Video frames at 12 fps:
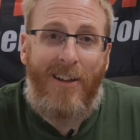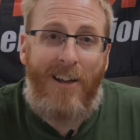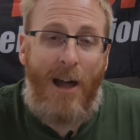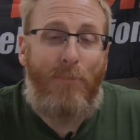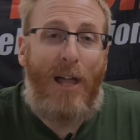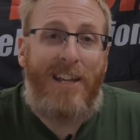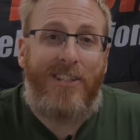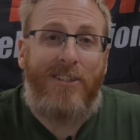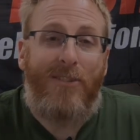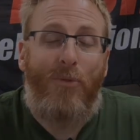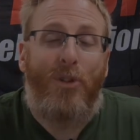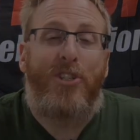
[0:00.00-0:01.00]
God
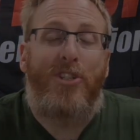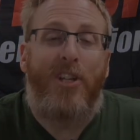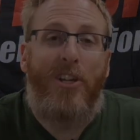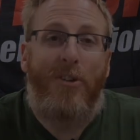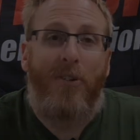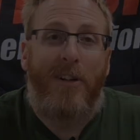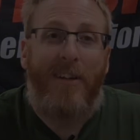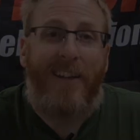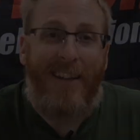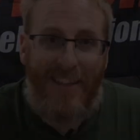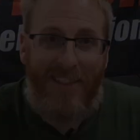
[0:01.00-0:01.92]
bless. We'll see you in the